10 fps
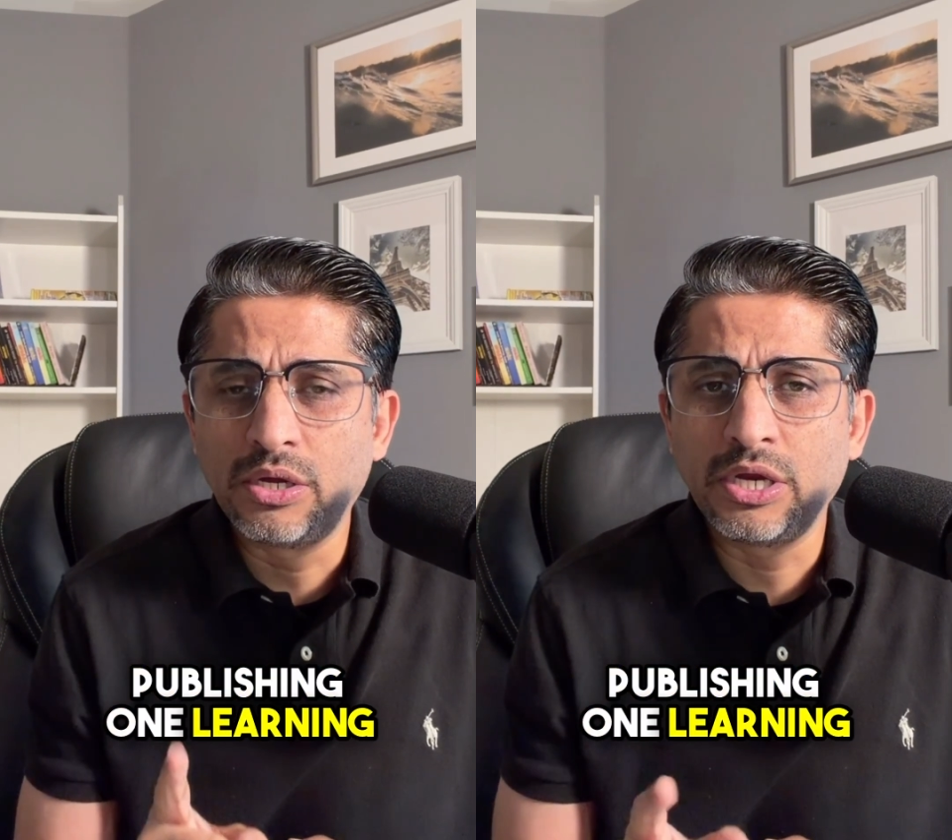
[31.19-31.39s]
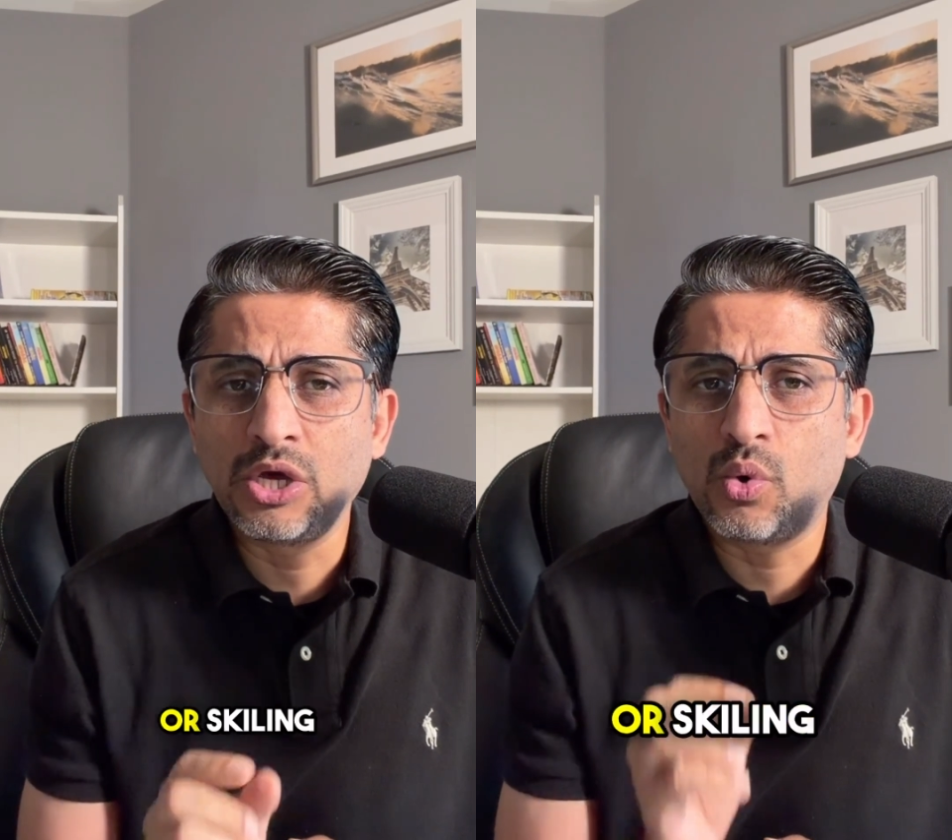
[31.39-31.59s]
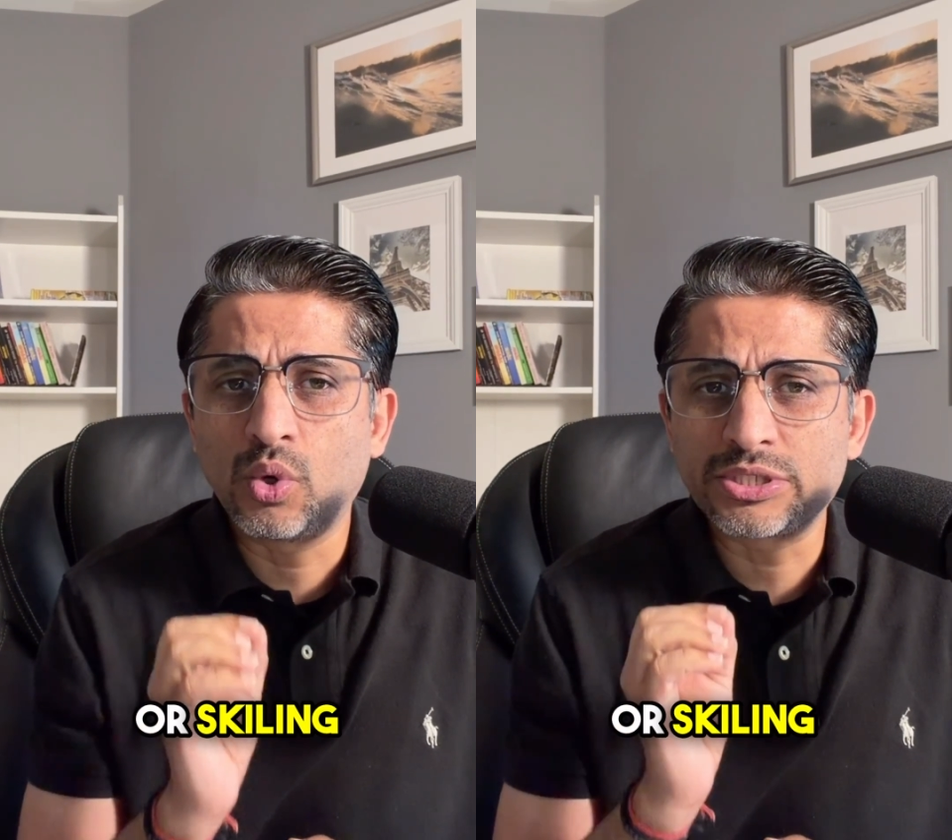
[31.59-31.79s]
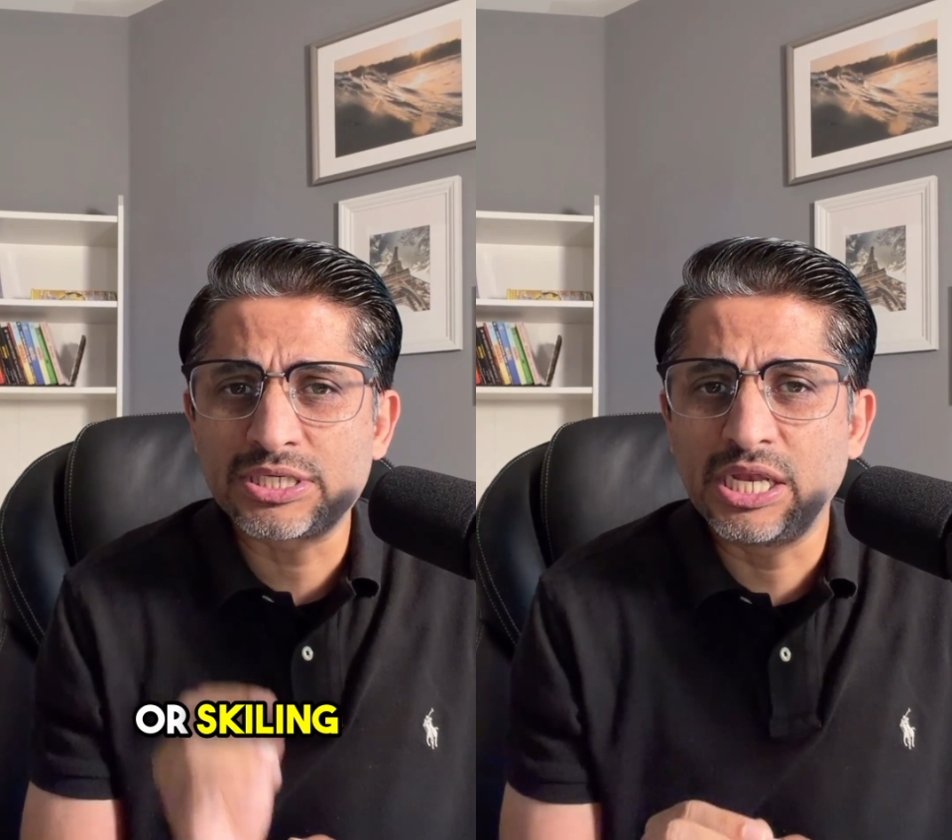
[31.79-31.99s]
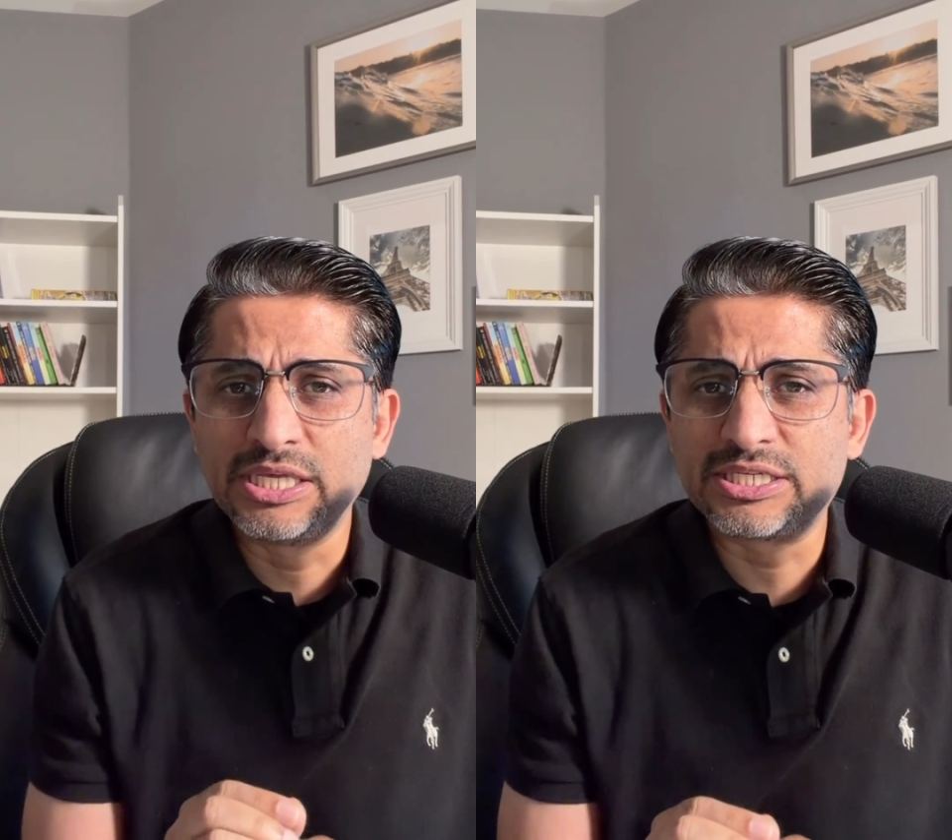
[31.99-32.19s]
learning or
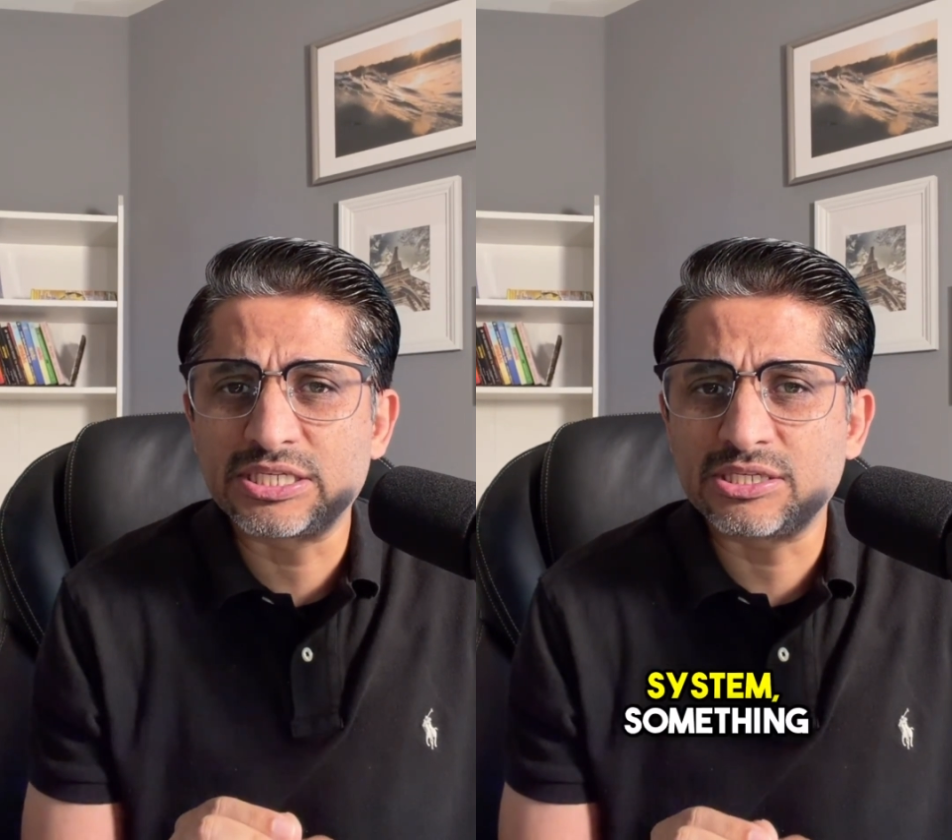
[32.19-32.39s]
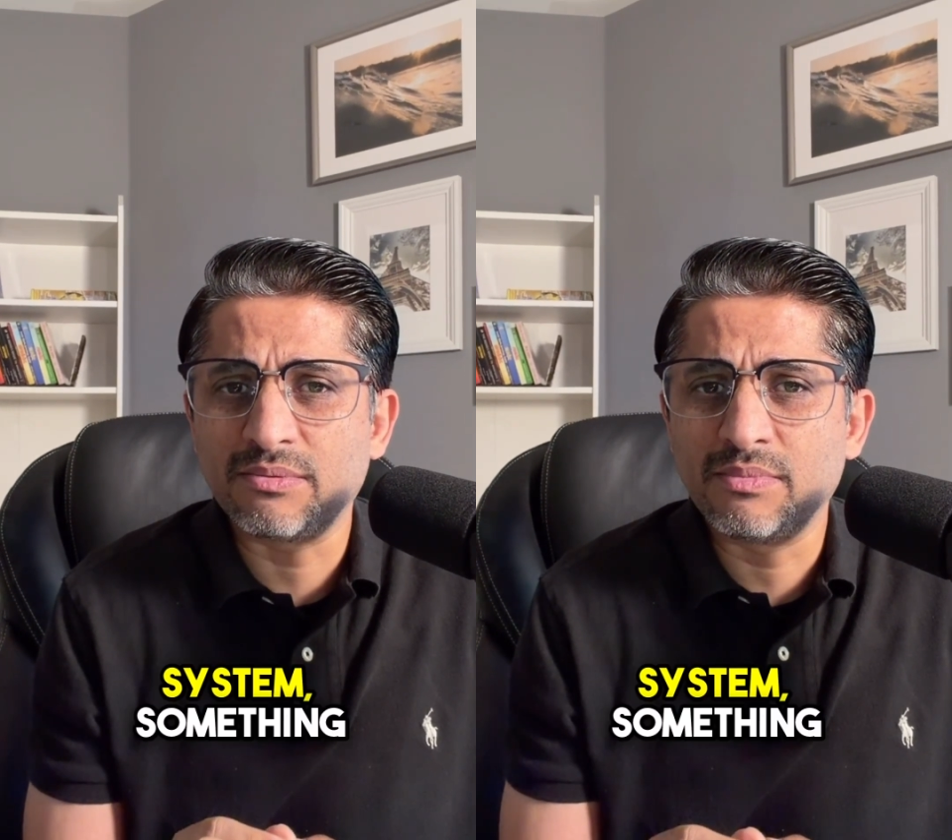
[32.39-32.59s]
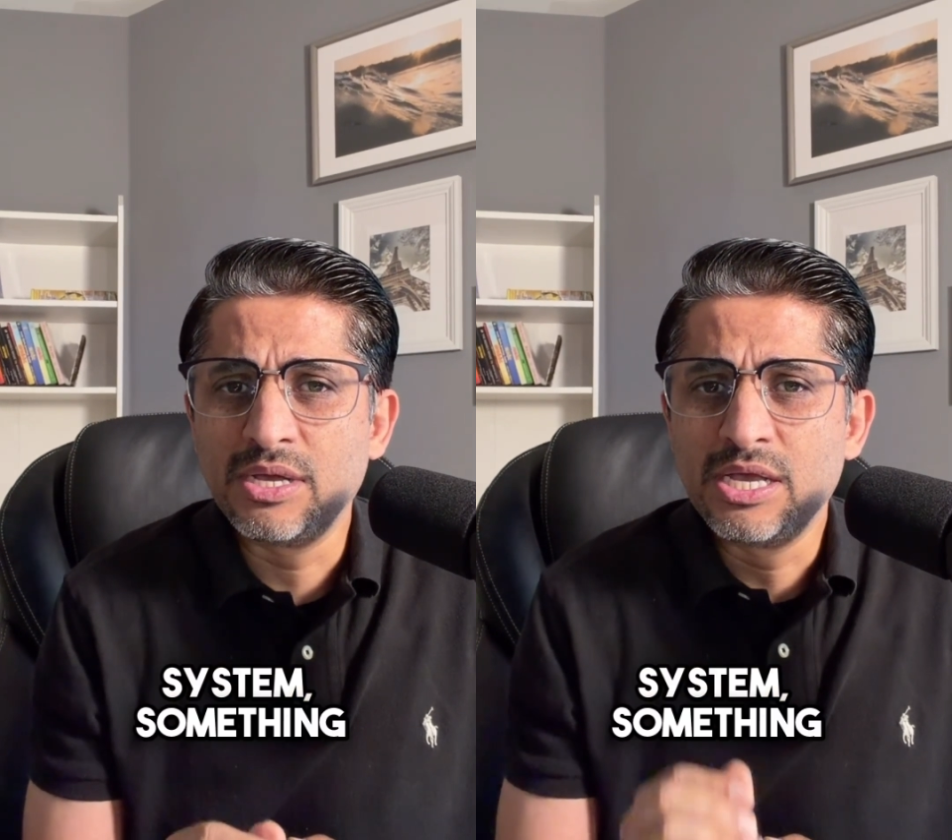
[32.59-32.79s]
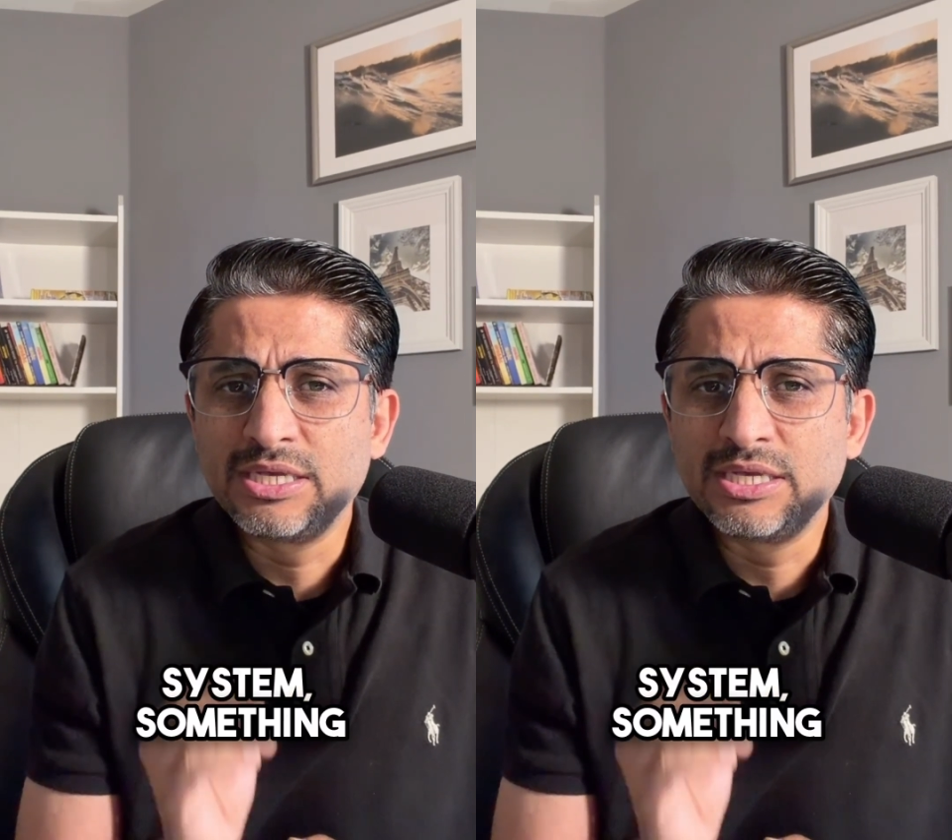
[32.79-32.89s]
skilling system,